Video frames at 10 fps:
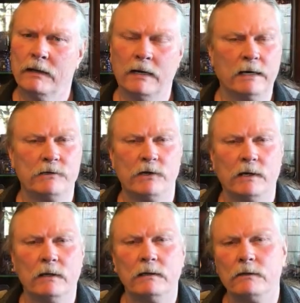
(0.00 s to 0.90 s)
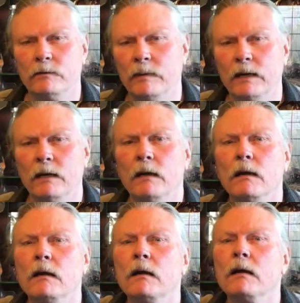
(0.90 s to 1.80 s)
And he said to me,
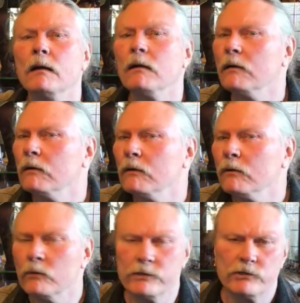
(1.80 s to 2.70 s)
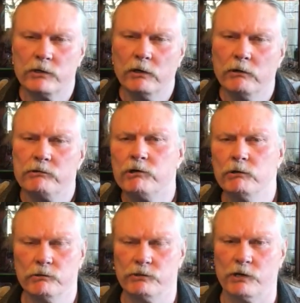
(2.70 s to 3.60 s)
which do you
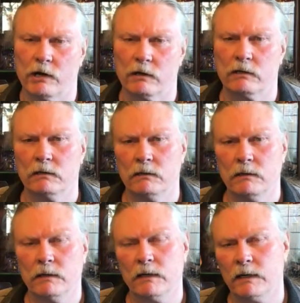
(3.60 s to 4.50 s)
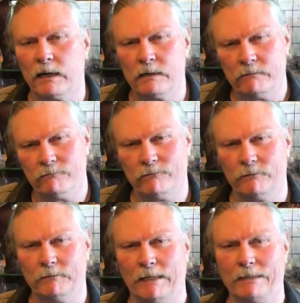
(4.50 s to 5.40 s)
choose, Jonathan? And
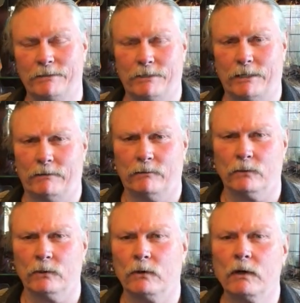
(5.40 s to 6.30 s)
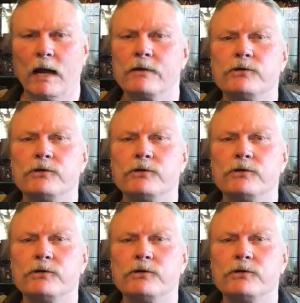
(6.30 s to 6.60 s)
I said, well, Lord, I